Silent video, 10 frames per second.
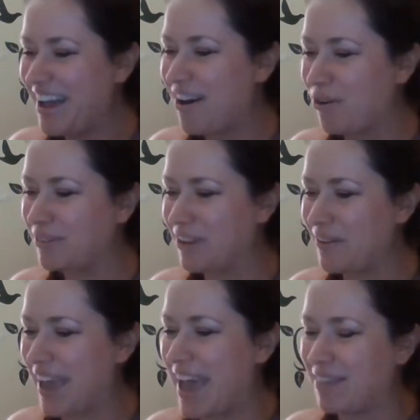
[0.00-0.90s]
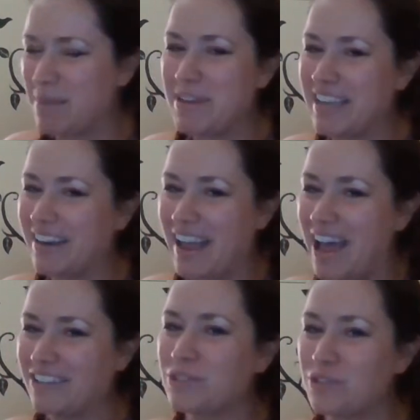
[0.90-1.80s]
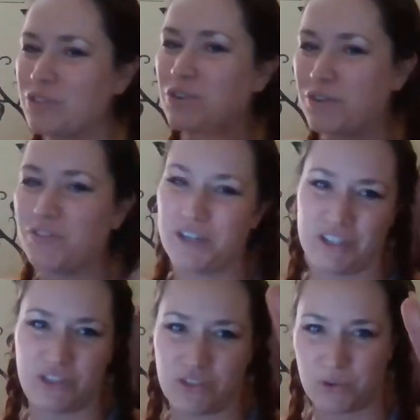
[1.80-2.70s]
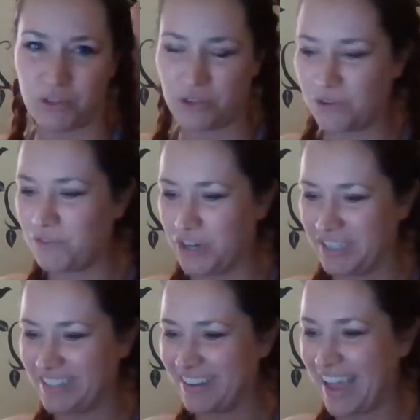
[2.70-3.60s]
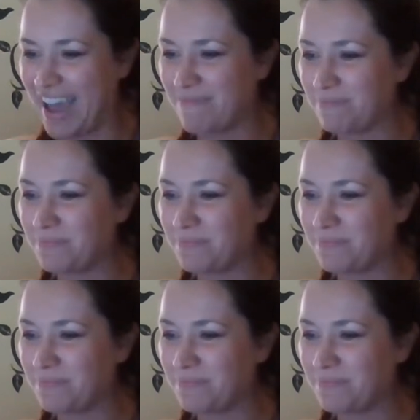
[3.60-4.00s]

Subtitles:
Okay, I'll do the third verse. Third verse, okay.